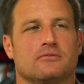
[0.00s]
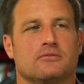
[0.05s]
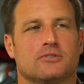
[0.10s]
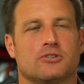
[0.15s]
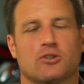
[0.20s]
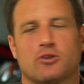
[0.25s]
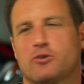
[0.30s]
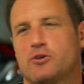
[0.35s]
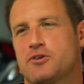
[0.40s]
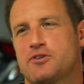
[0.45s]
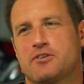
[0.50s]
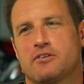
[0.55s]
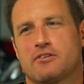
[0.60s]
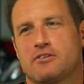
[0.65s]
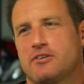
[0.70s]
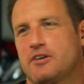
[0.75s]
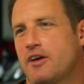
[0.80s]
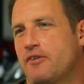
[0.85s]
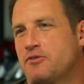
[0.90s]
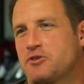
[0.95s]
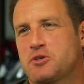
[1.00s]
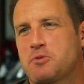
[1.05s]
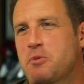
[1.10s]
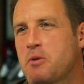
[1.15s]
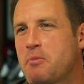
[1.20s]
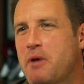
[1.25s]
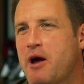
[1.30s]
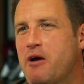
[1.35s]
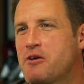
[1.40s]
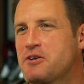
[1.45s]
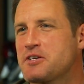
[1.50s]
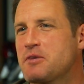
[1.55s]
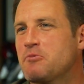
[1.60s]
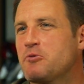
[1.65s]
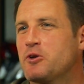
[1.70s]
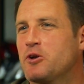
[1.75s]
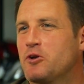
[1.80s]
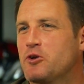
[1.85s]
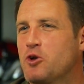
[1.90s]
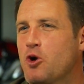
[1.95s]
So, Chris, do you have a superpower?
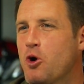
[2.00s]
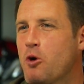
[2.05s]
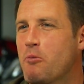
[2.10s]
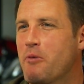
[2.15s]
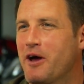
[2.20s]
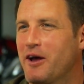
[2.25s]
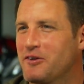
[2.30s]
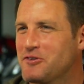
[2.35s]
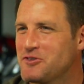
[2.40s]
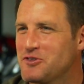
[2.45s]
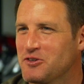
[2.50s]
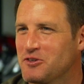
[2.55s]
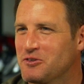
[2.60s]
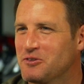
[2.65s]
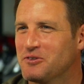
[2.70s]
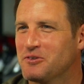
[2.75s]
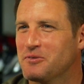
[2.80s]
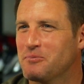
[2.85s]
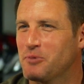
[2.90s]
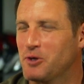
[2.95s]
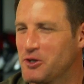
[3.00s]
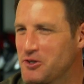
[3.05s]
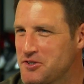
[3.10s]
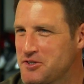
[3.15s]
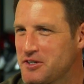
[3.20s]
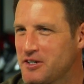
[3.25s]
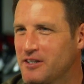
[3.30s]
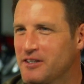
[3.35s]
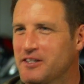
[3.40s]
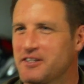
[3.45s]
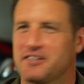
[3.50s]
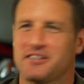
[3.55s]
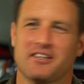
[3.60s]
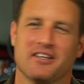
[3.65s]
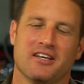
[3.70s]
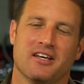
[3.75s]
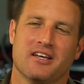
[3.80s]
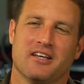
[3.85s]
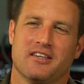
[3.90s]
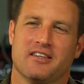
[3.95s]
Something we don't know about you personally
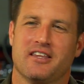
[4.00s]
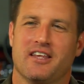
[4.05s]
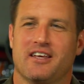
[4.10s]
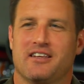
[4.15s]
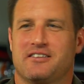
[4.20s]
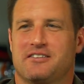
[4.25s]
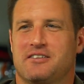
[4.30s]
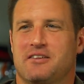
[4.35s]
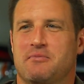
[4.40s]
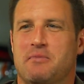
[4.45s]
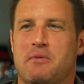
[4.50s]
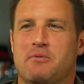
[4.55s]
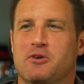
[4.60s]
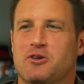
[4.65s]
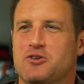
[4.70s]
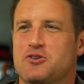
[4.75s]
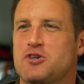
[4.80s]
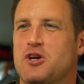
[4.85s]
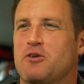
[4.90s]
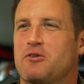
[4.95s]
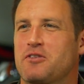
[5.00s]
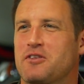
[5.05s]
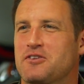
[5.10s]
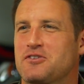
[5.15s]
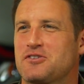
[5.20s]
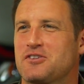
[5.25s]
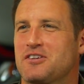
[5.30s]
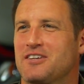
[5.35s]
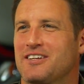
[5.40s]
that uh, maybe my own belief in